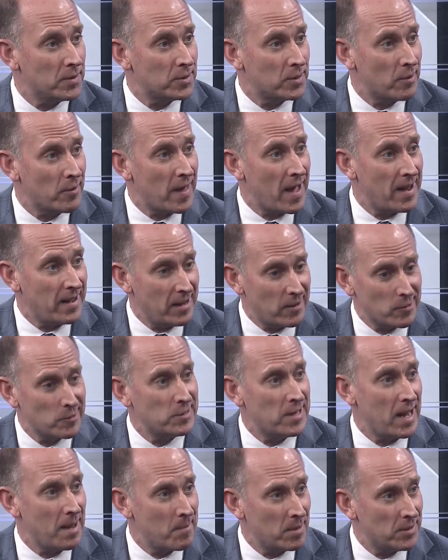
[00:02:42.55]
So that
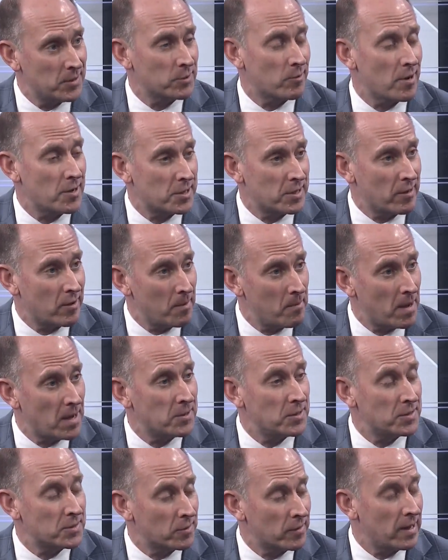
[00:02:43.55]
entertainment discretionary
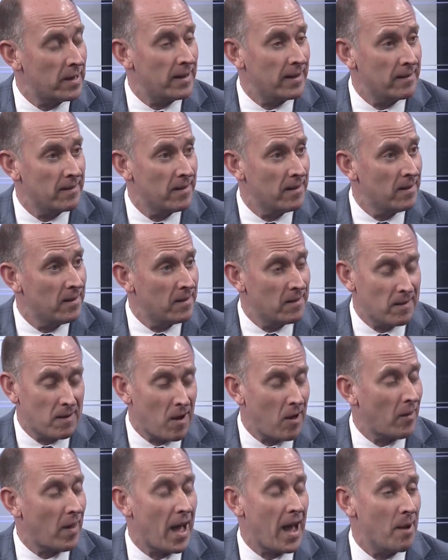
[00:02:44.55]
budgets are getting
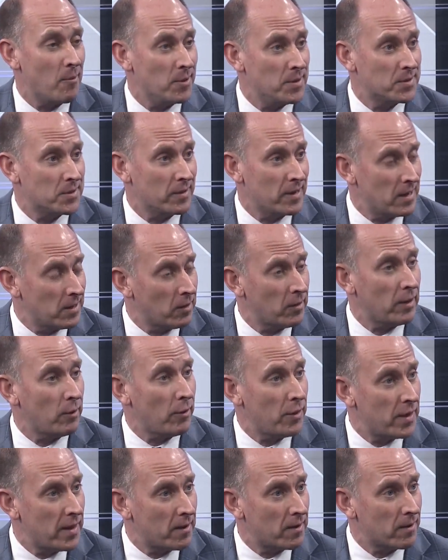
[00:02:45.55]
all Iowans are getting a
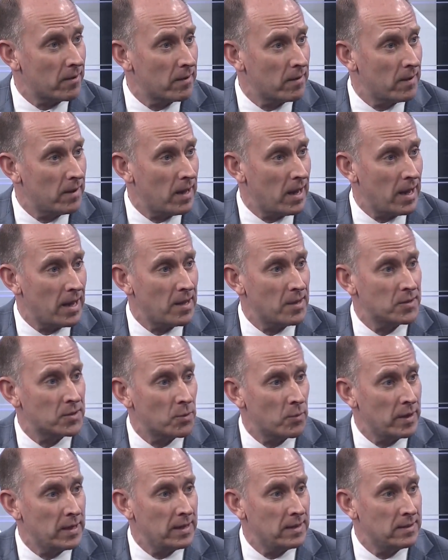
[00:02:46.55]
little thinner. Uh,
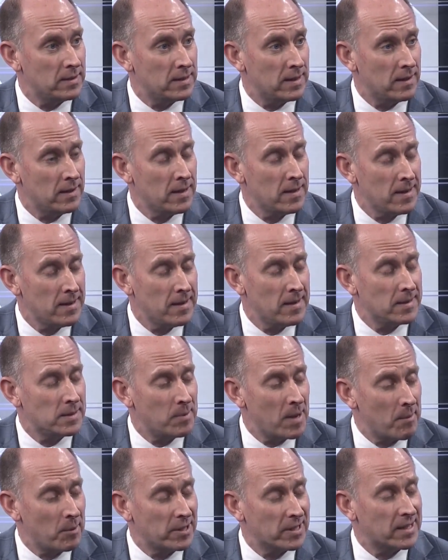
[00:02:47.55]
so we need to to
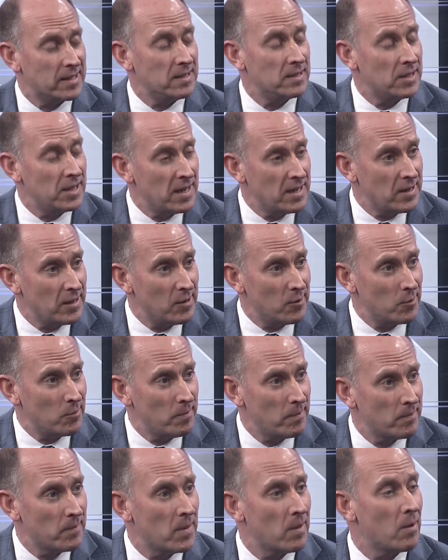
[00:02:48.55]
be able to continue
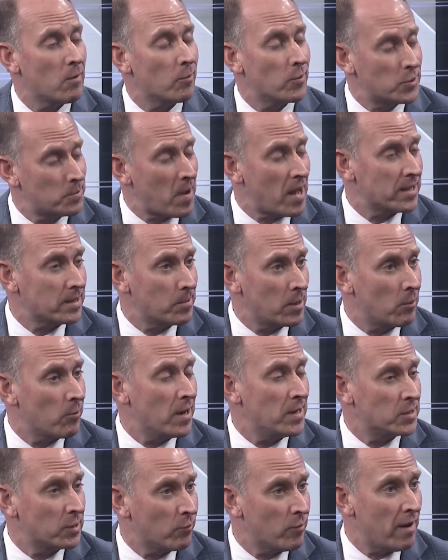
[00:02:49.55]
responsibly
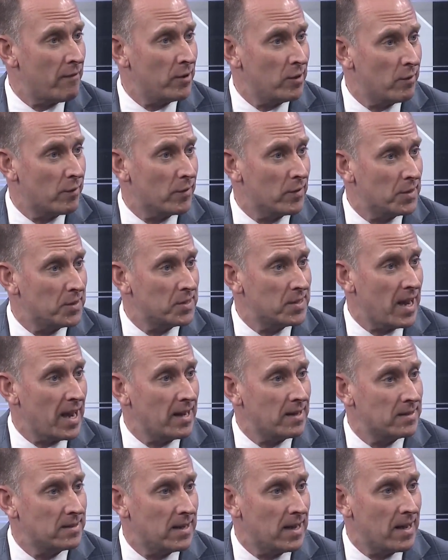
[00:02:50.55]
raising revenue for the
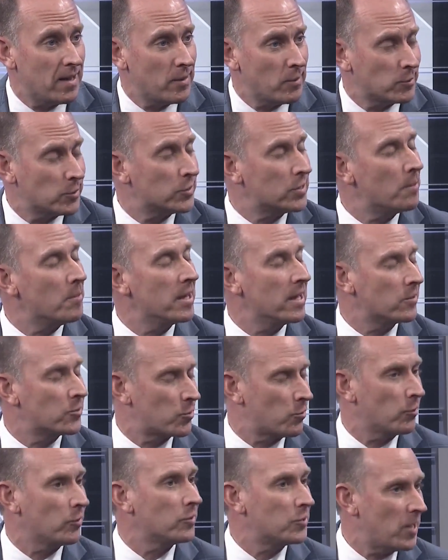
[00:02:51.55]
state. Uh, those are some of the
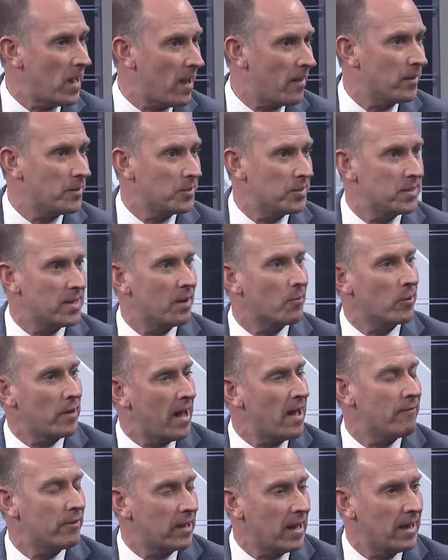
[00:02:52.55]
external challenges that we're
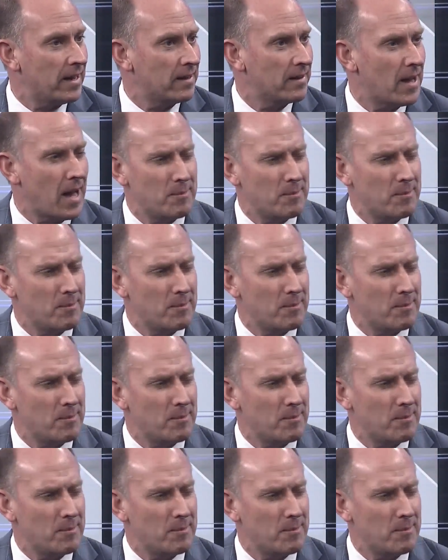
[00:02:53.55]
navigating.